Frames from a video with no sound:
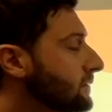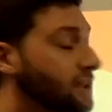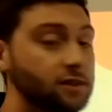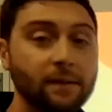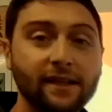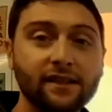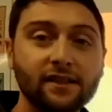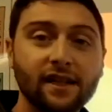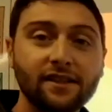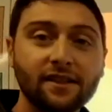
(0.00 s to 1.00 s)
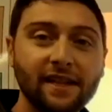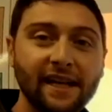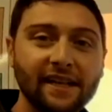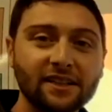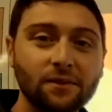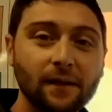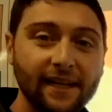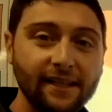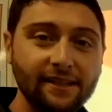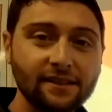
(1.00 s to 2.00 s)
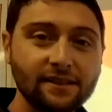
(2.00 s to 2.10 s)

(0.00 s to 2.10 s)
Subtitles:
There's my conductor getting us ready.